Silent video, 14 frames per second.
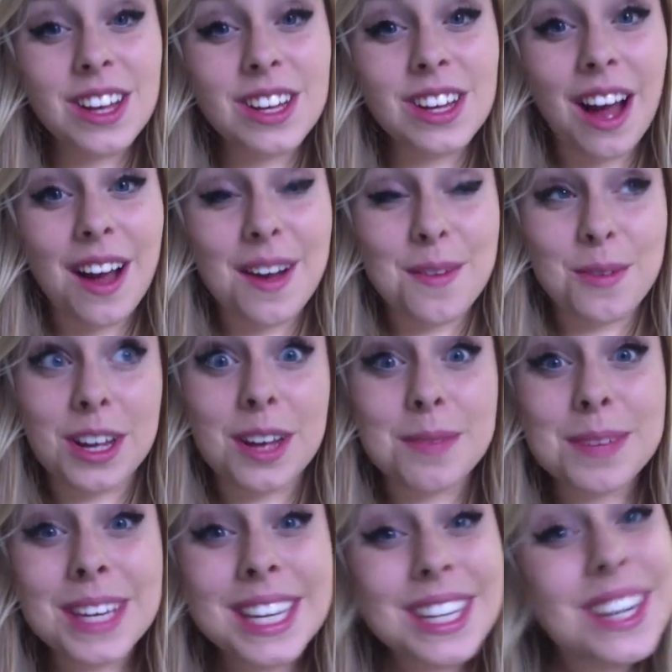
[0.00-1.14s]
while I'm
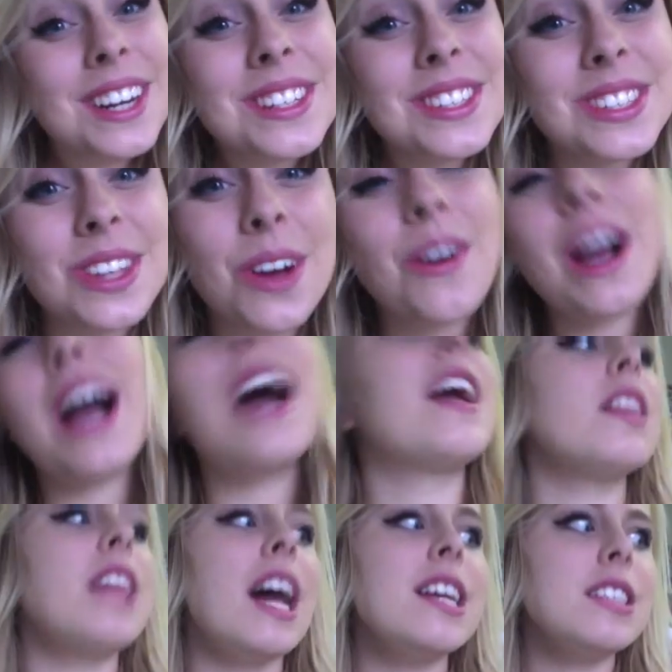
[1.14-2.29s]
here. So I
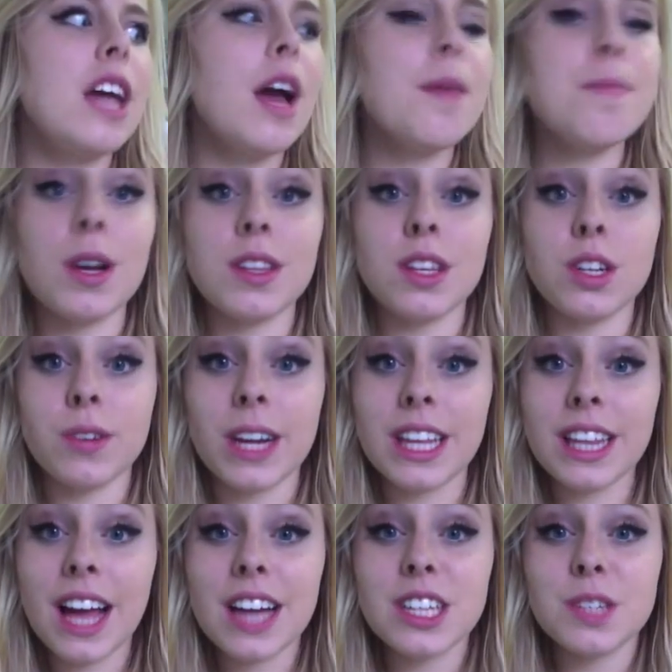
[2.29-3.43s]
last time bought the Great
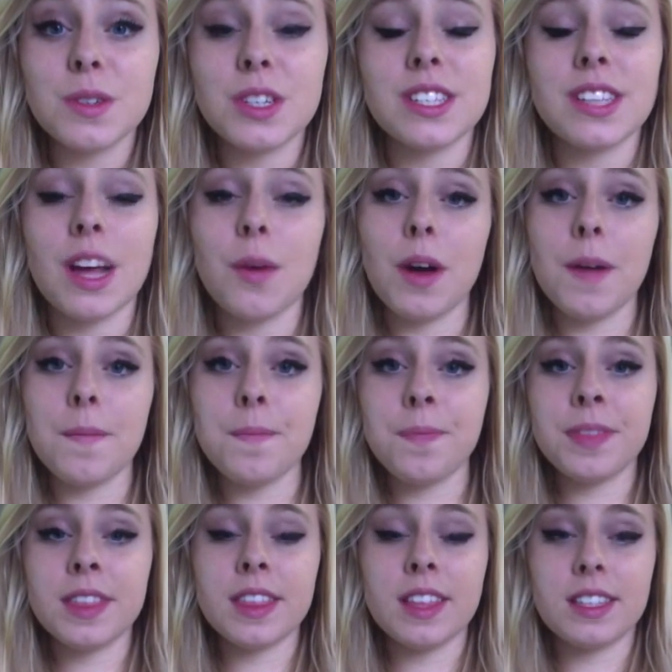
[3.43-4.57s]
Lash, which is that
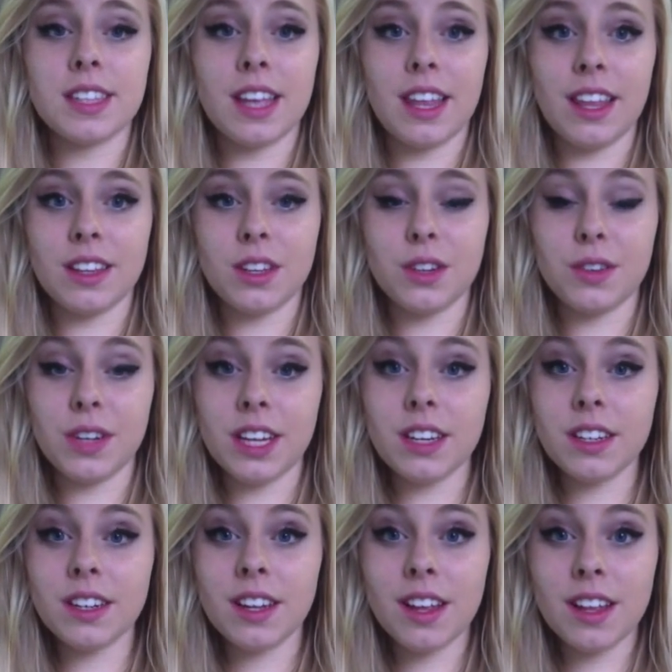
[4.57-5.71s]
one that's that like the green
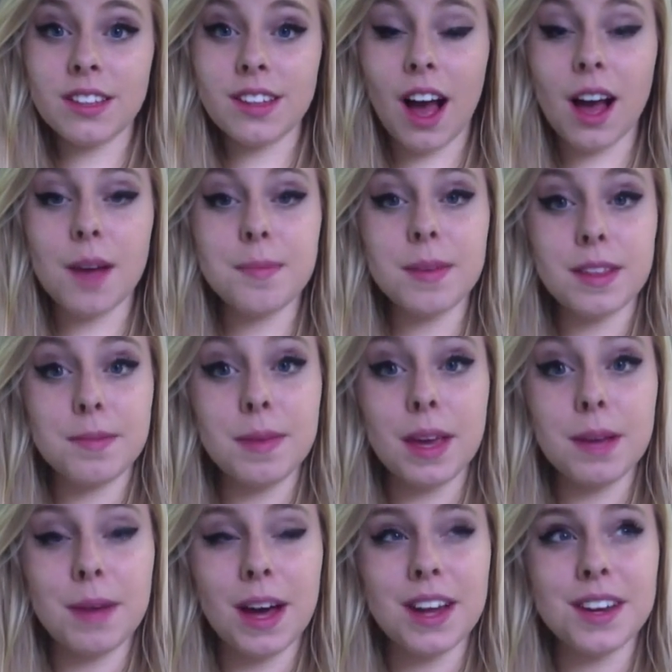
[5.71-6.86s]
top and the pink
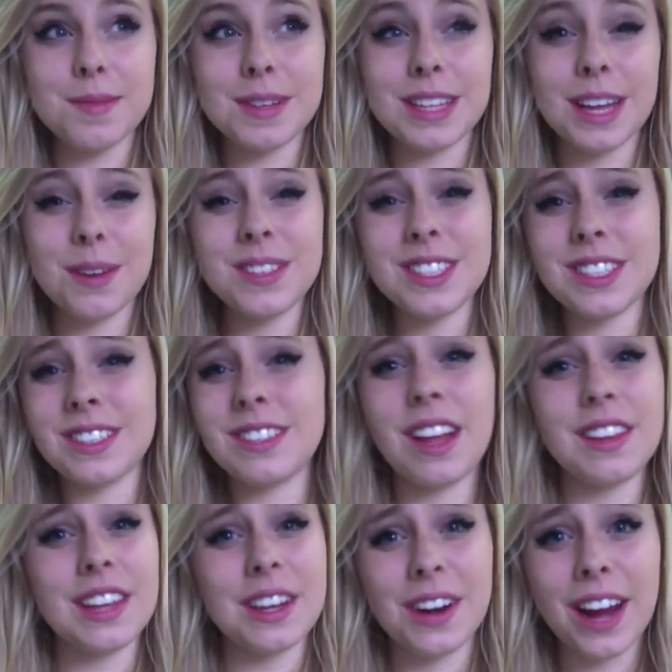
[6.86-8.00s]
bottom, and that one's just not
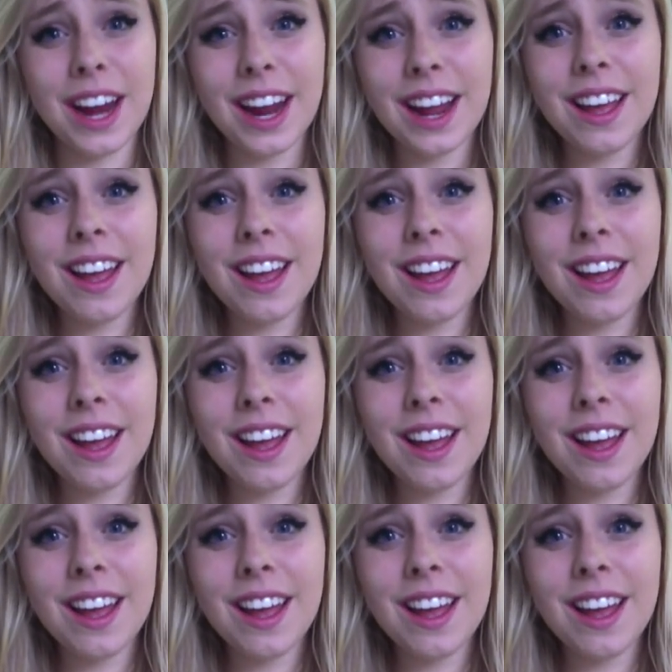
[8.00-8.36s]
that great.